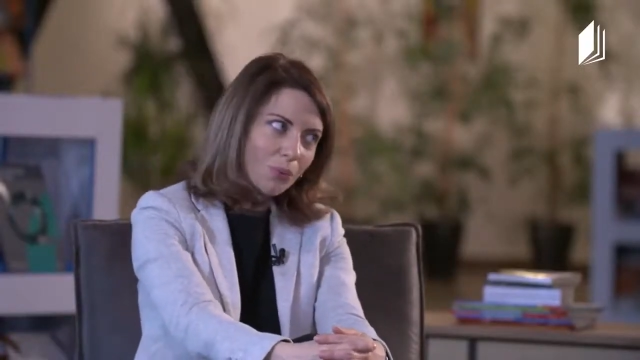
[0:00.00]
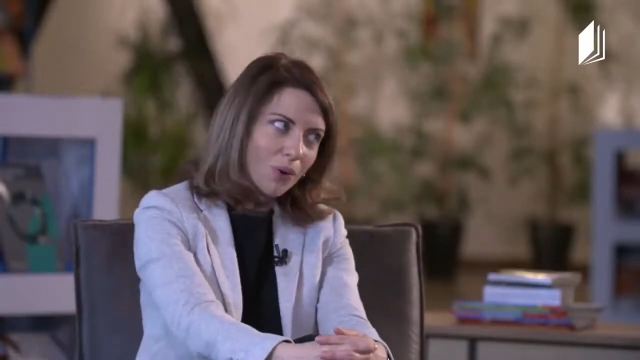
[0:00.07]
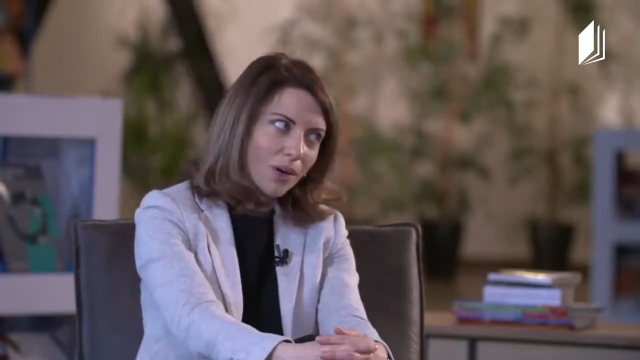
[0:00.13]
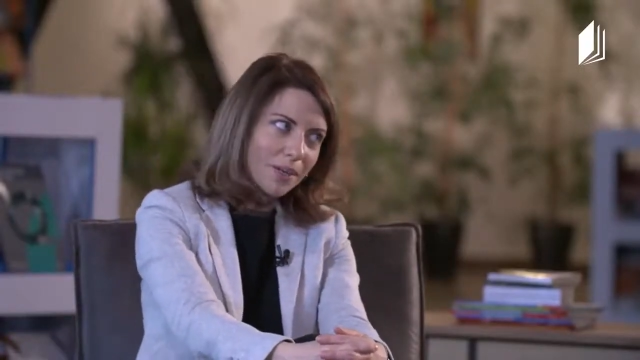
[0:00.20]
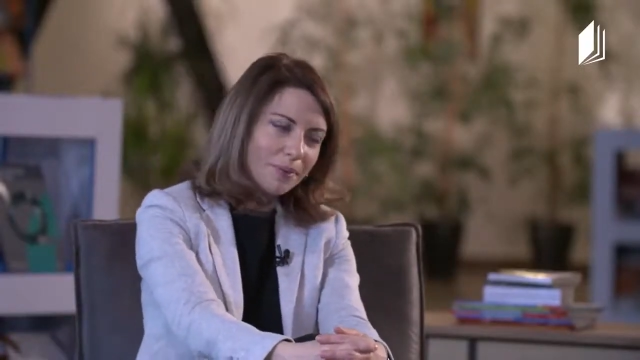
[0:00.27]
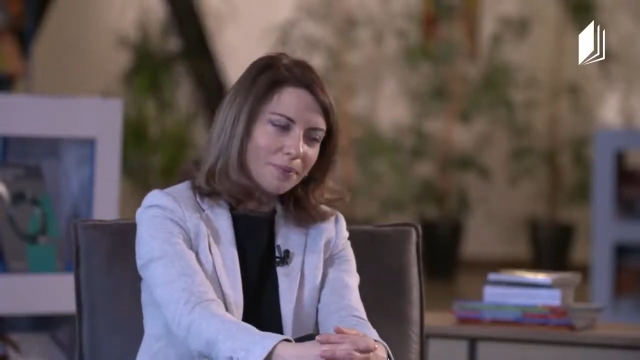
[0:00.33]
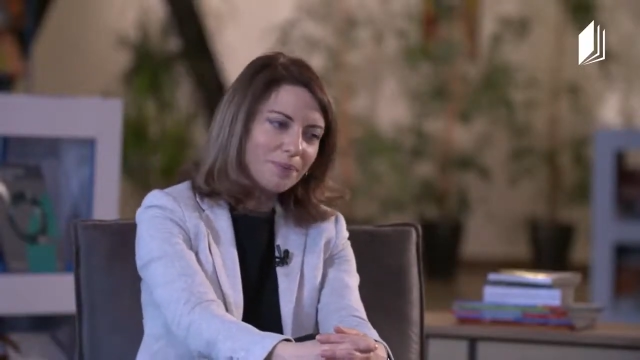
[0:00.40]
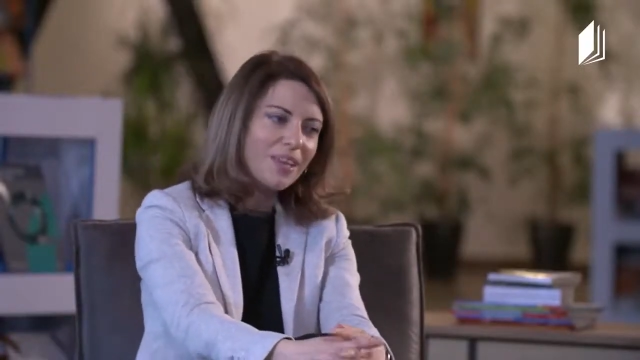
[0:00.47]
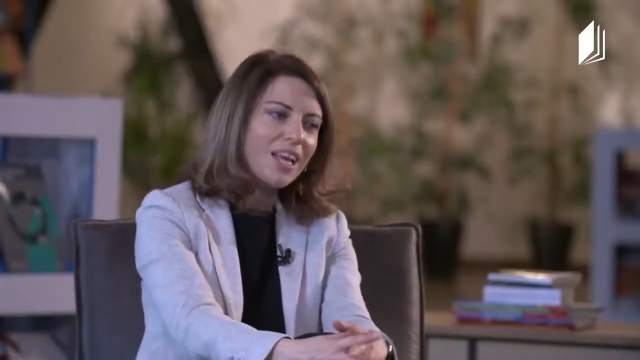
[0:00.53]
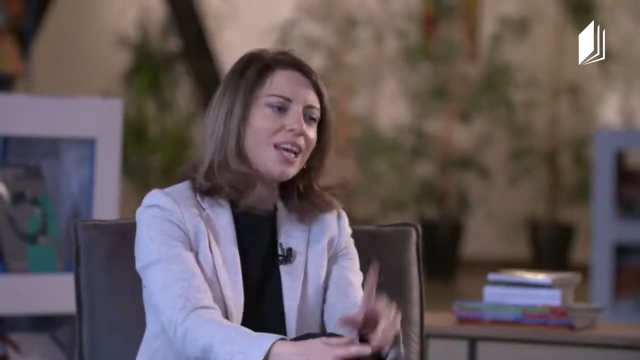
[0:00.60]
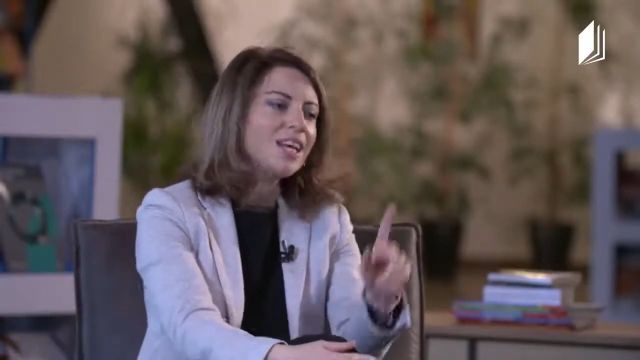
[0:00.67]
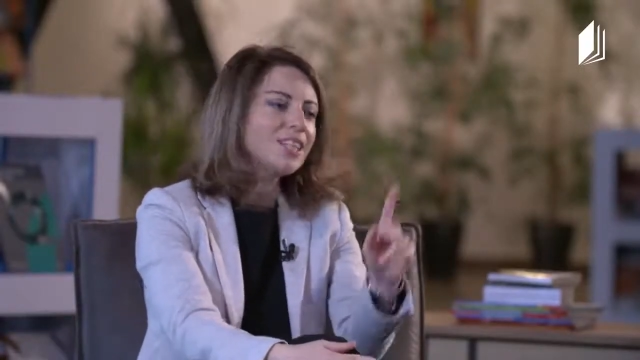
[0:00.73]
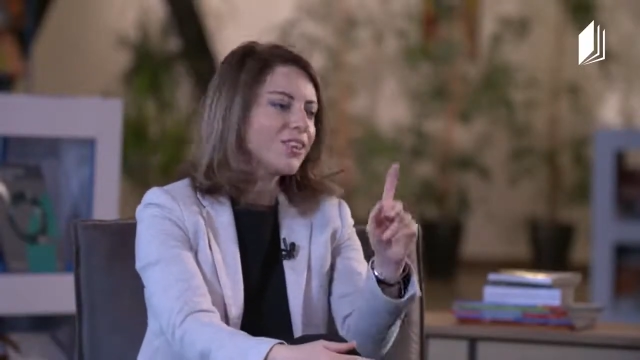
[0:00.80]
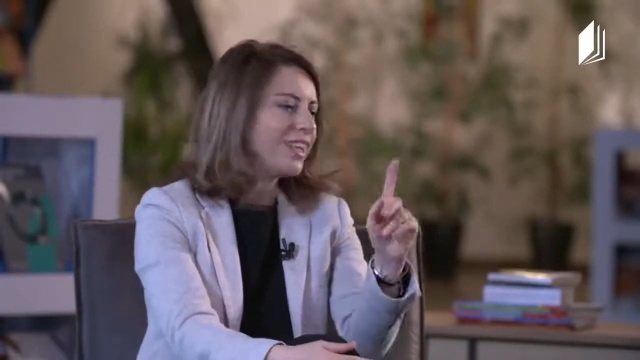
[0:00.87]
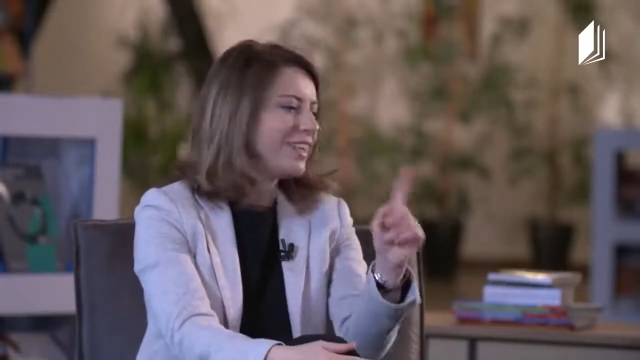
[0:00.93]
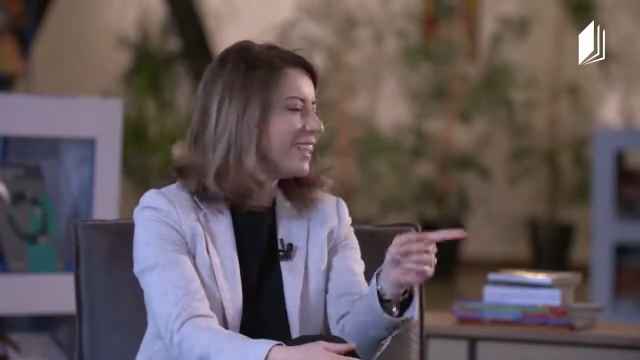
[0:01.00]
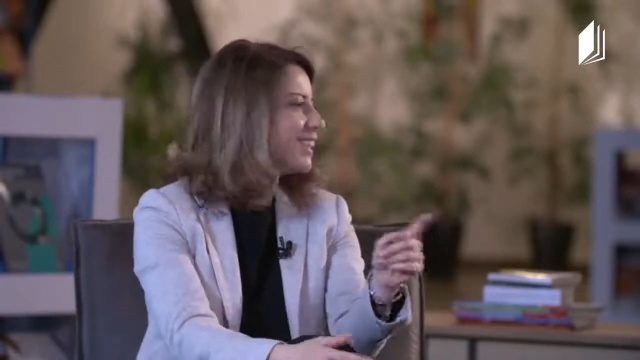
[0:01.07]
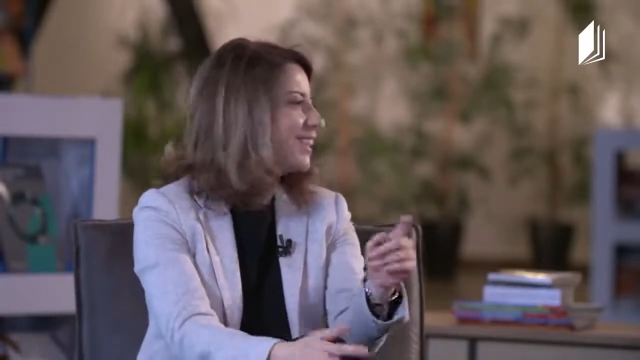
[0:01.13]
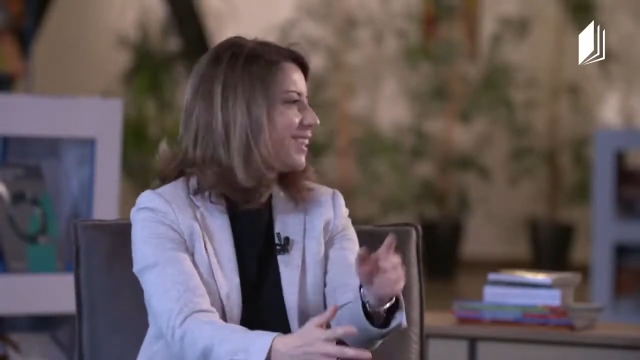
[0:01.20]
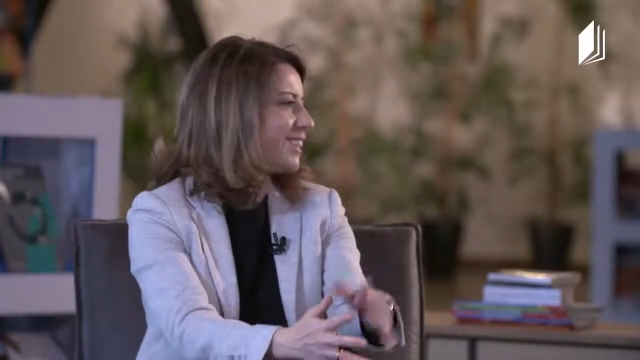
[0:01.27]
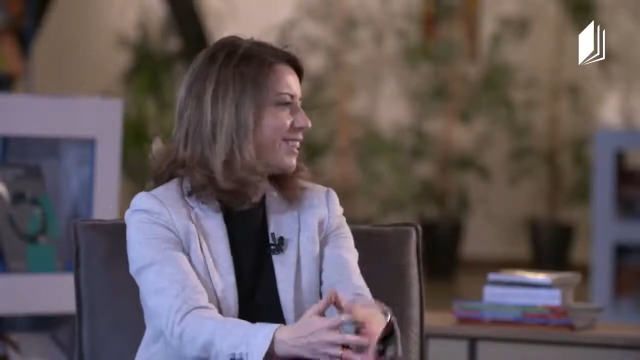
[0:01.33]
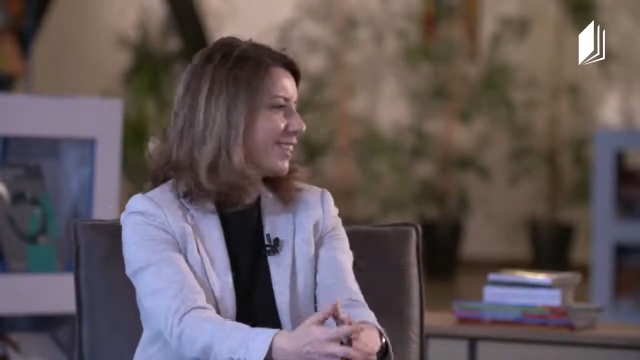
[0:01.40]
one. So I think
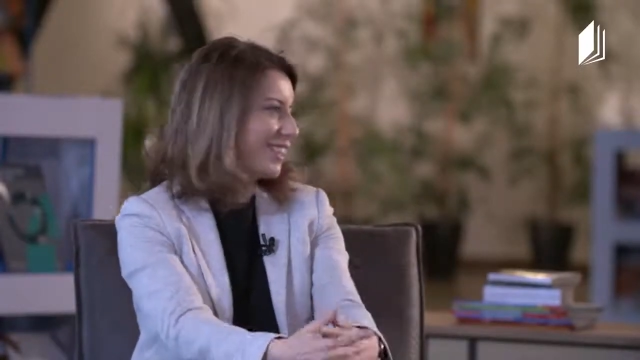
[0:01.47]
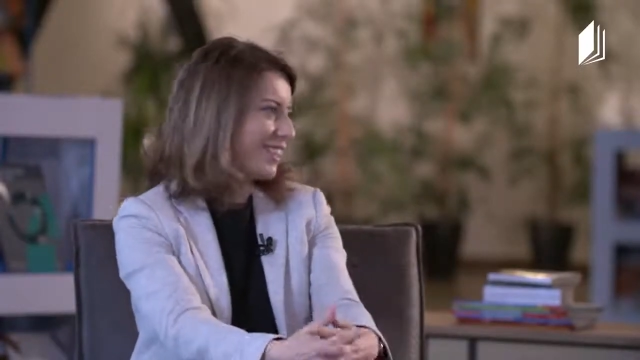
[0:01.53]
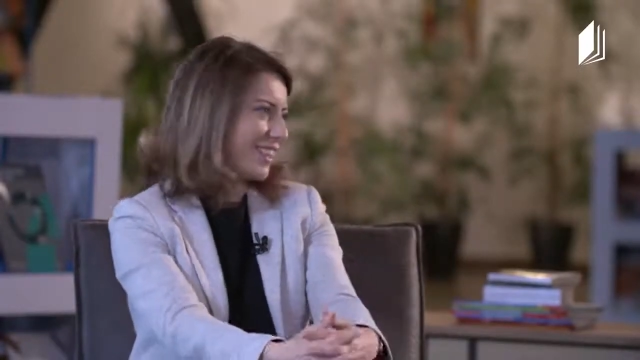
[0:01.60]
that